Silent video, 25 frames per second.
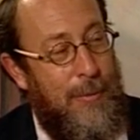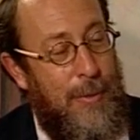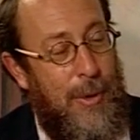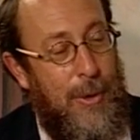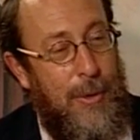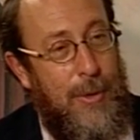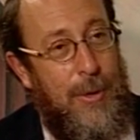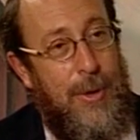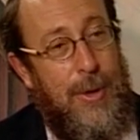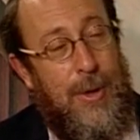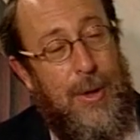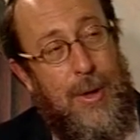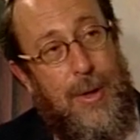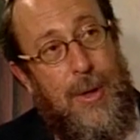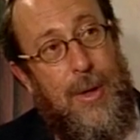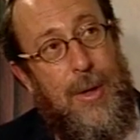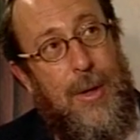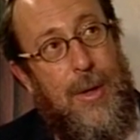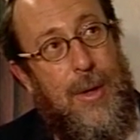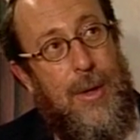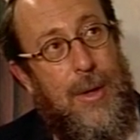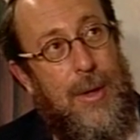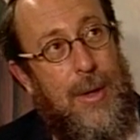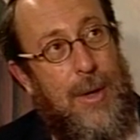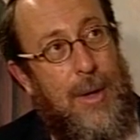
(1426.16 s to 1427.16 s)
road,
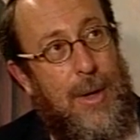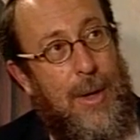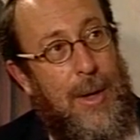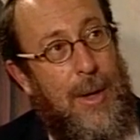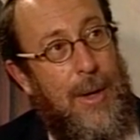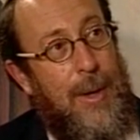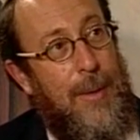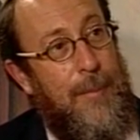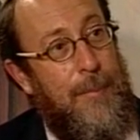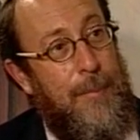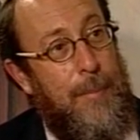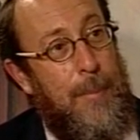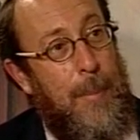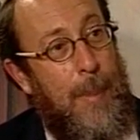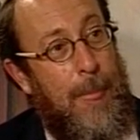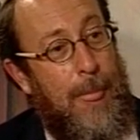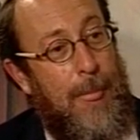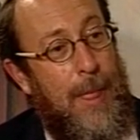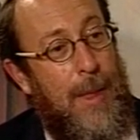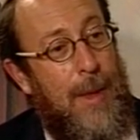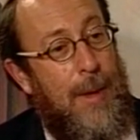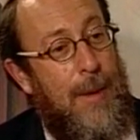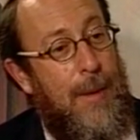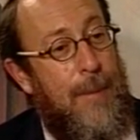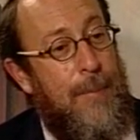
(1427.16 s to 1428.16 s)

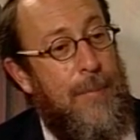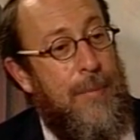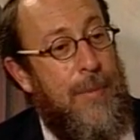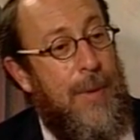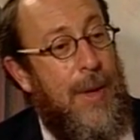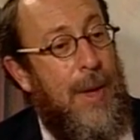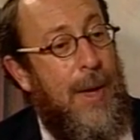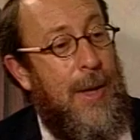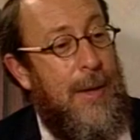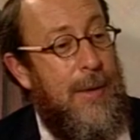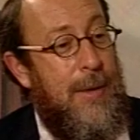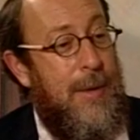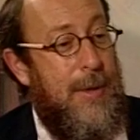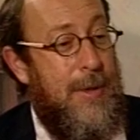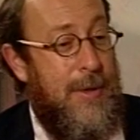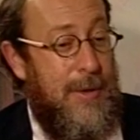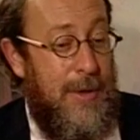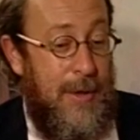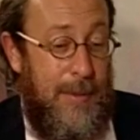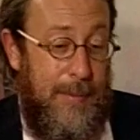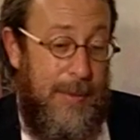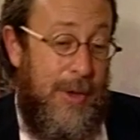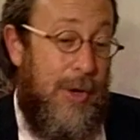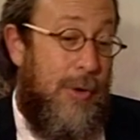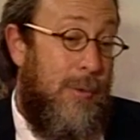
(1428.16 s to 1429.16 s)
and
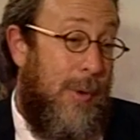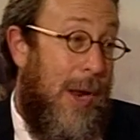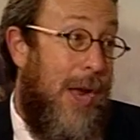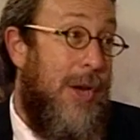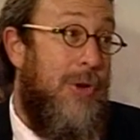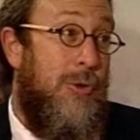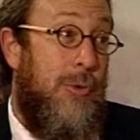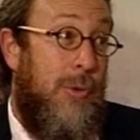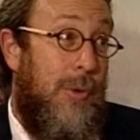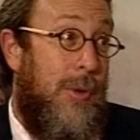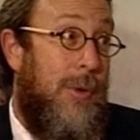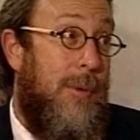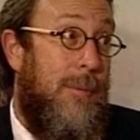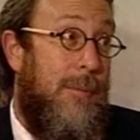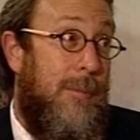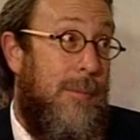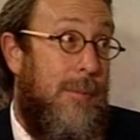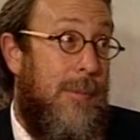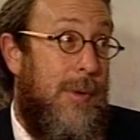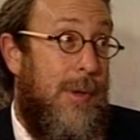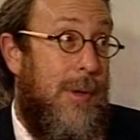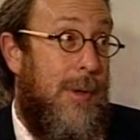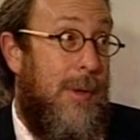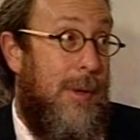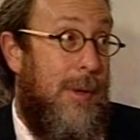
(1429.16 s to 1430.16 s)
it's going to be a gradual